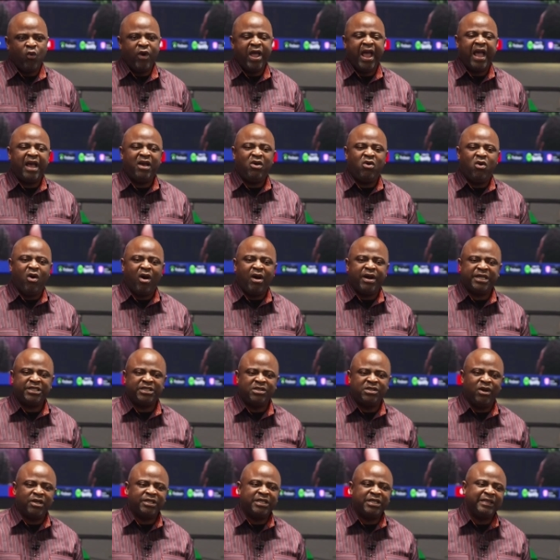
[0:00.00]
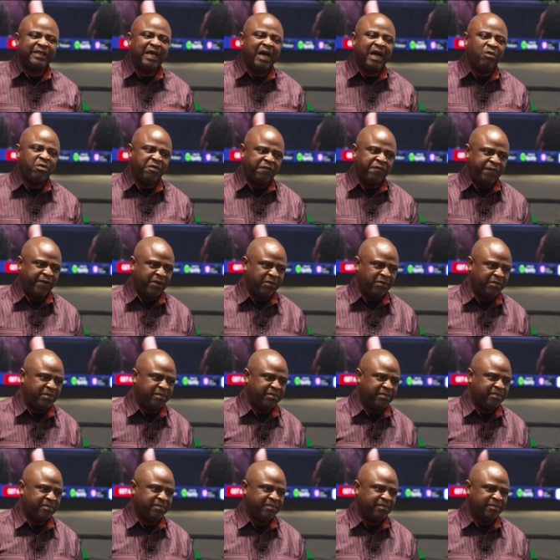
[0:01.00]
Where God is not, Satan will fill.